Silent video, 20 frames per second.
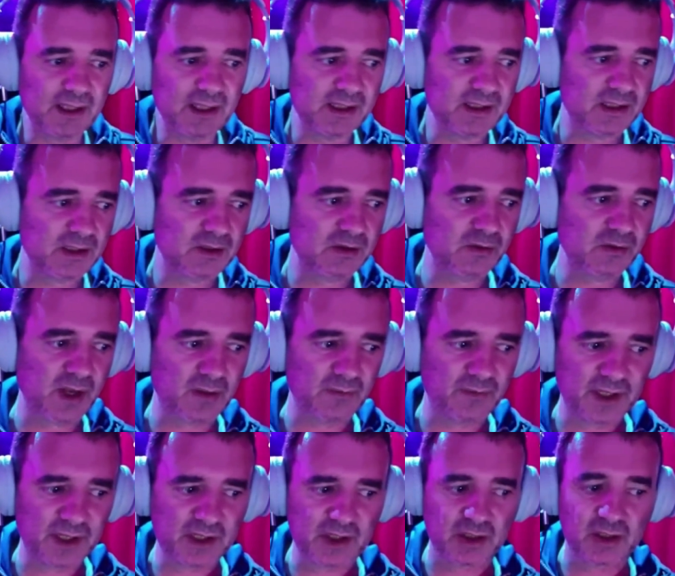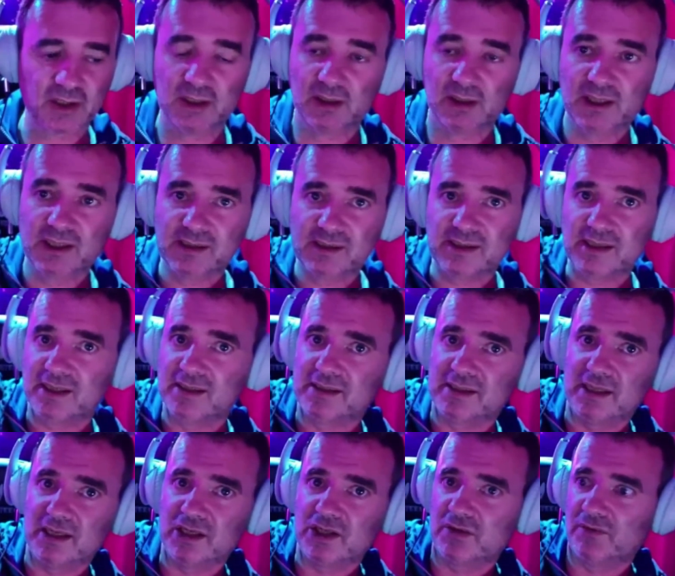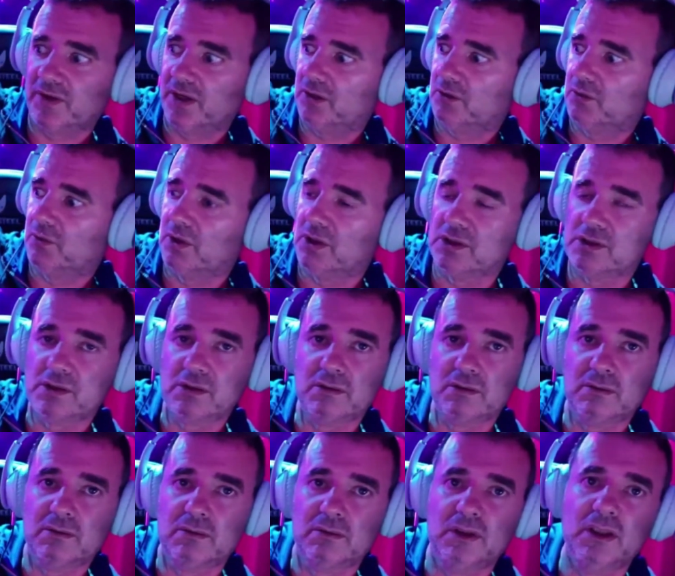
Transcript: this 12 inch, uh, this 6 inch Virtuoso,